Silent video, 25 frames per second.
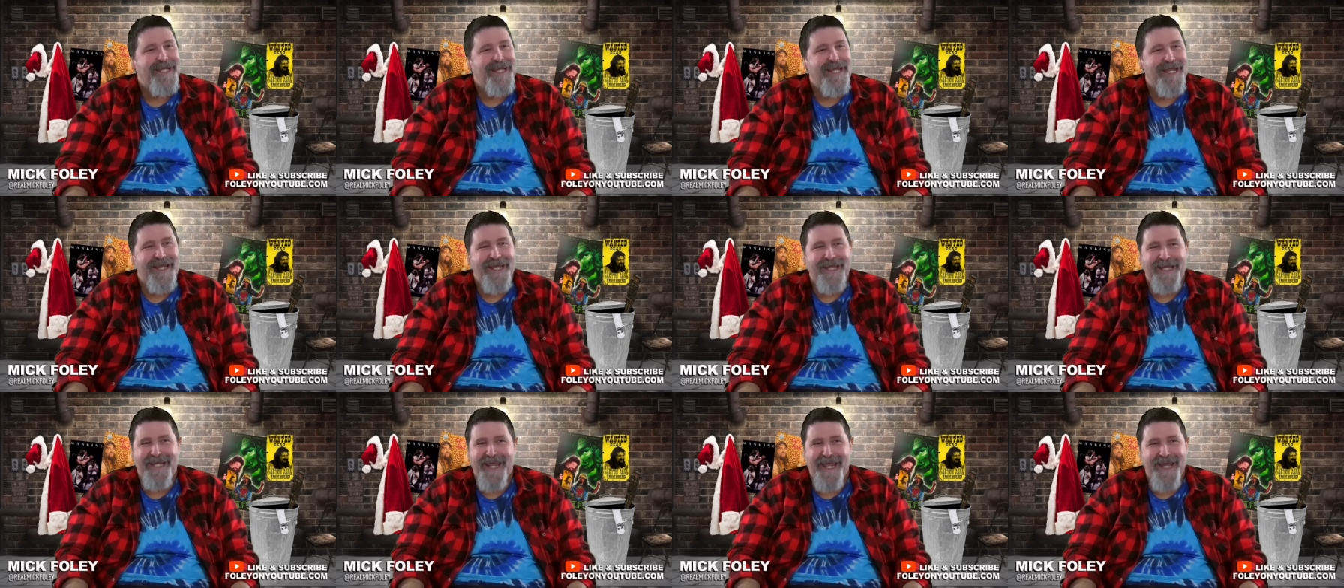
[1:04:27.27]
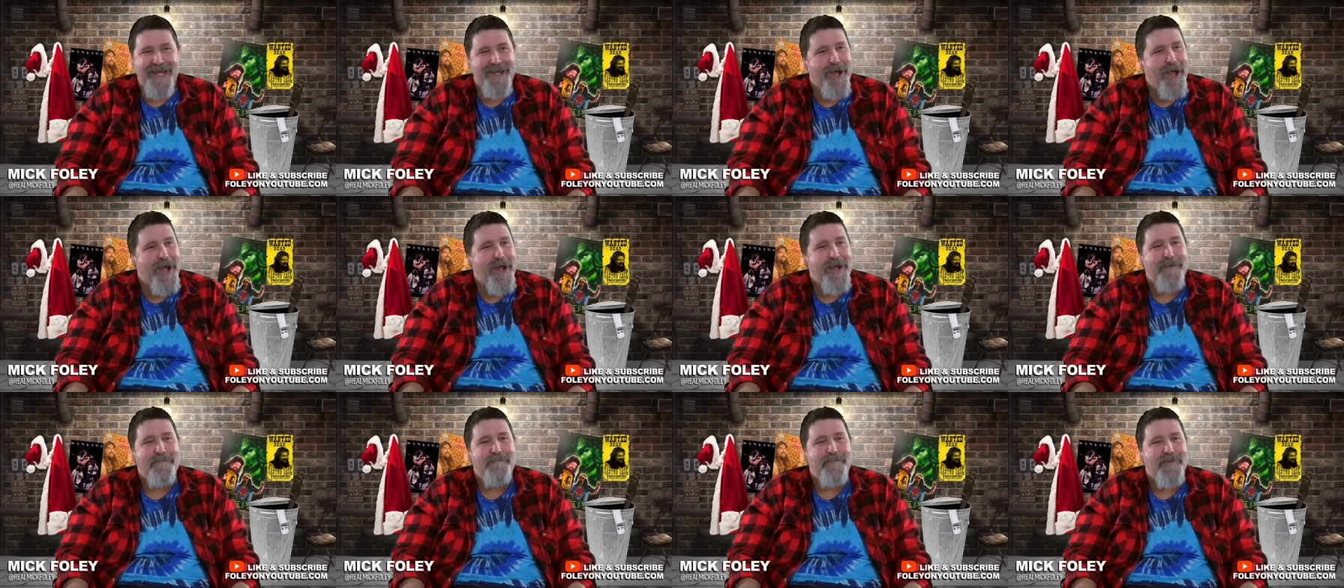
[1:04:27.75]
in an
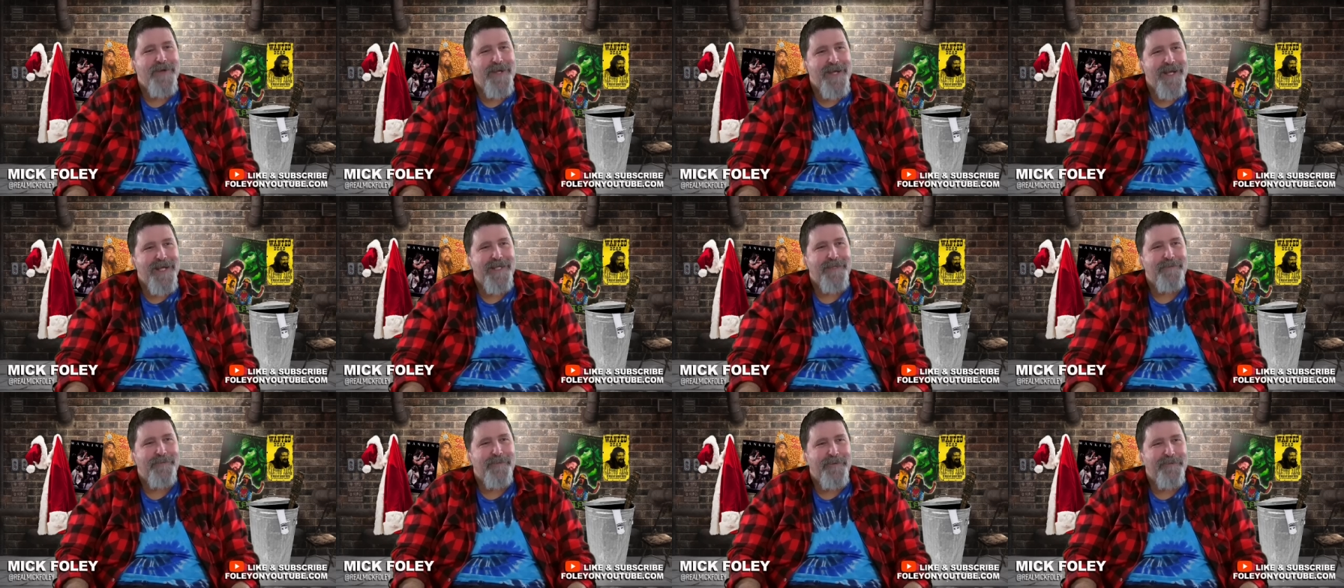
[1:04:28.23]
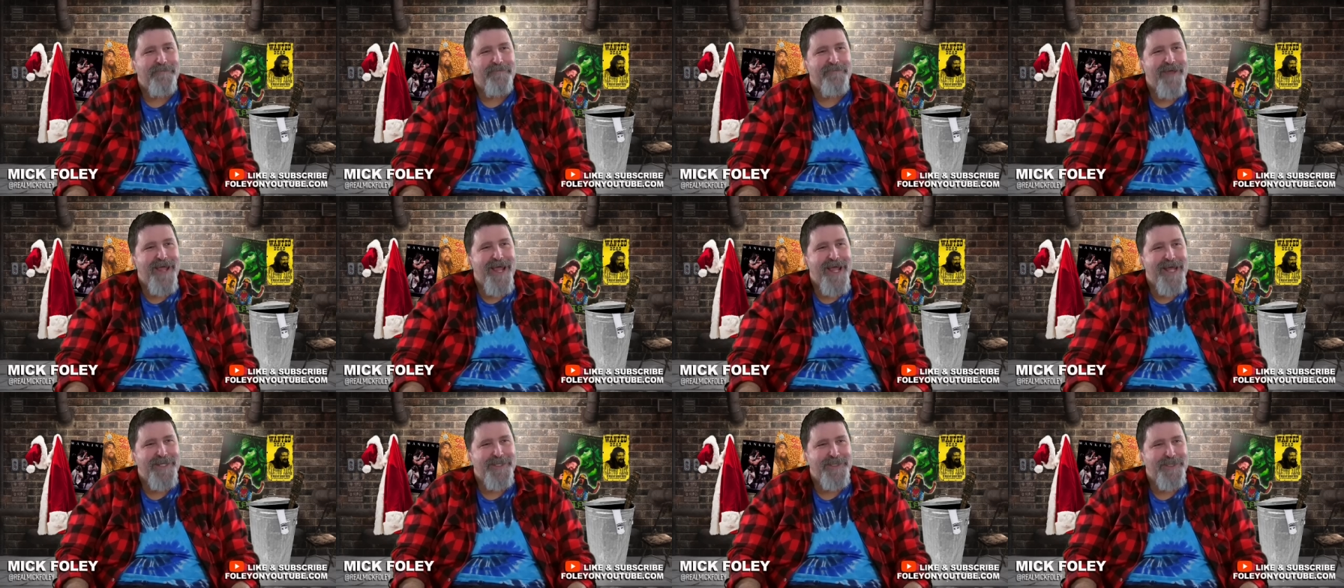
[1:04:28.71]
unpredictable
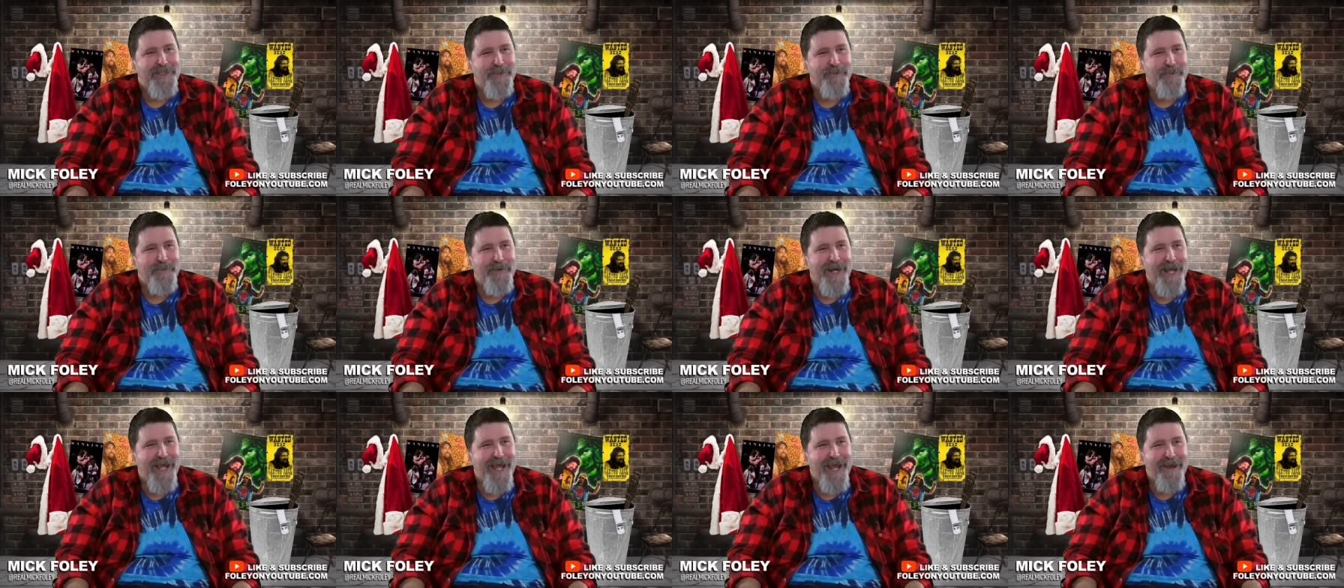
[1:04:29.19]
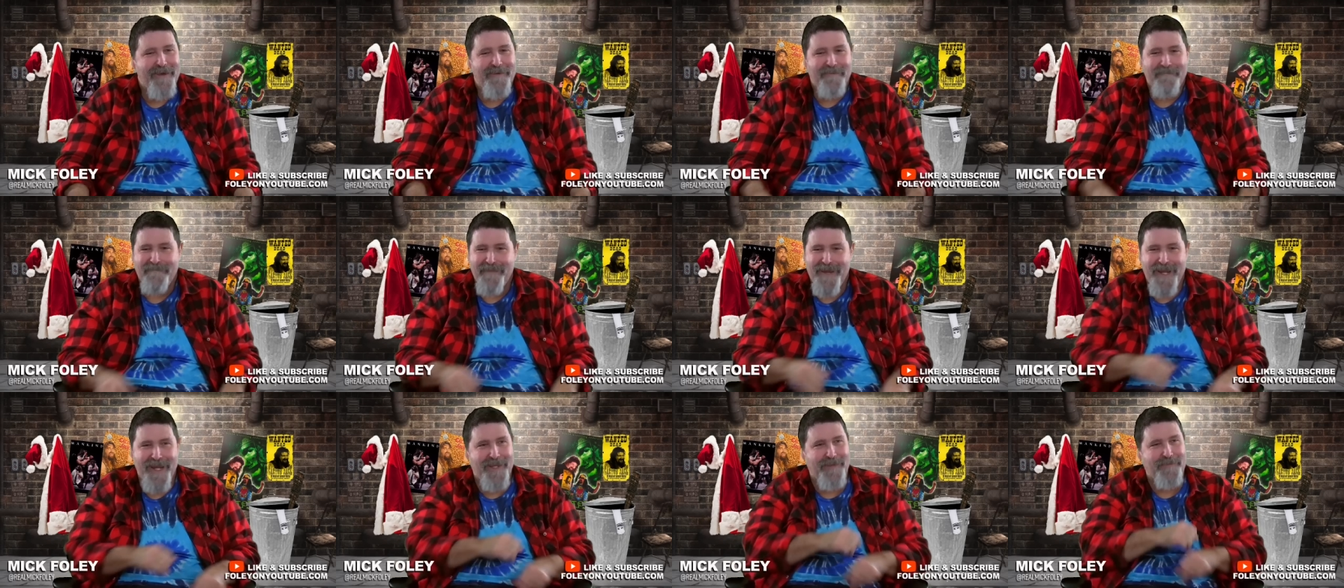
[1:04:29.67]
fashion when I
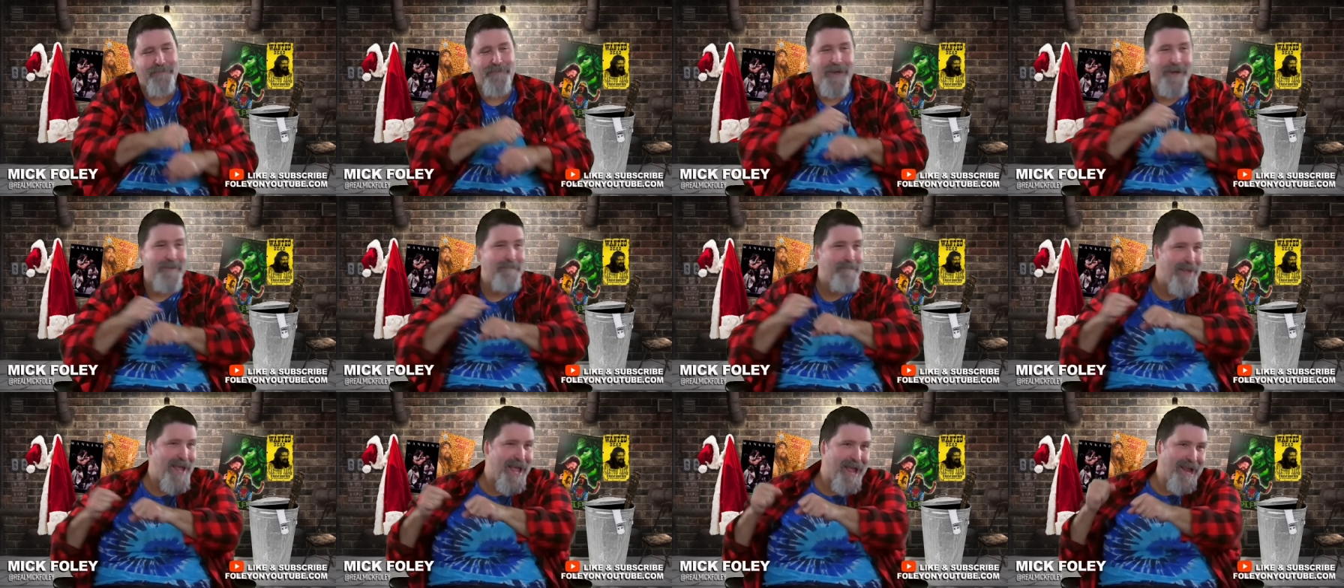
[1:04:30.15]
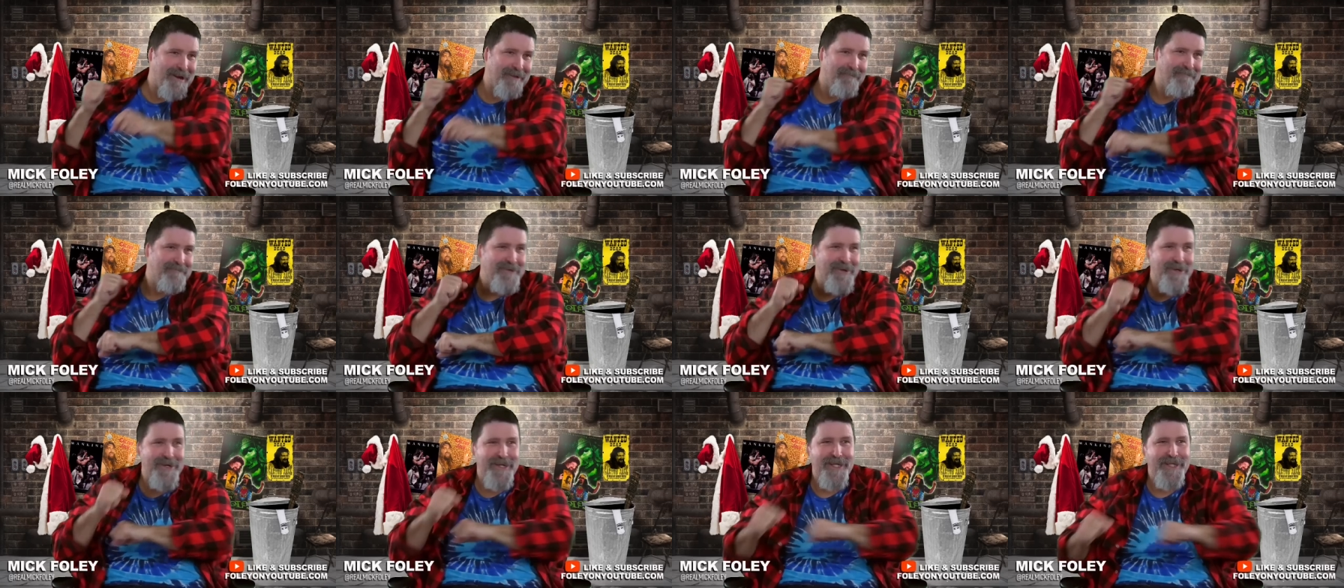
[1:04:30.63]
unveiled my bag of
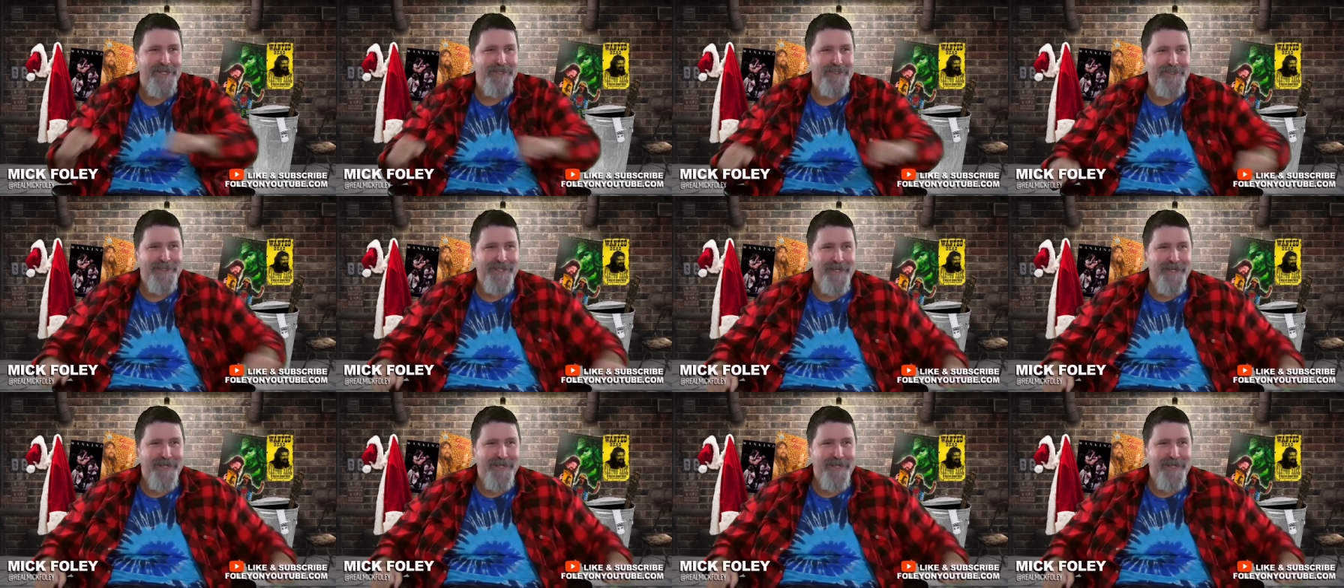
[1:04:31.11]
goodies.